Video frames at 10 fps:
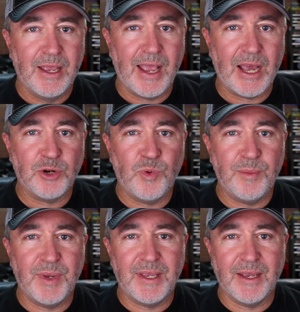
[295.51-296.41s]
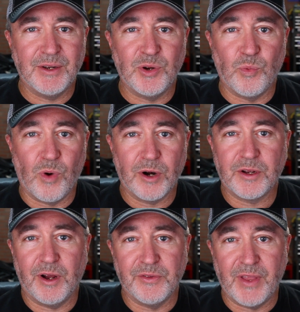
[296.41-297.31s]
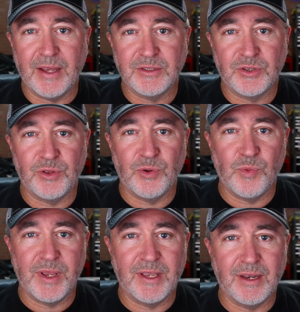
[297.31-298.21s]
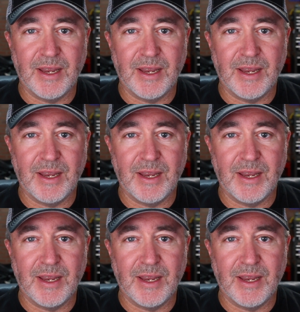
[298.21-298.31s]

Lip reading: How do we begin to work on that so that we can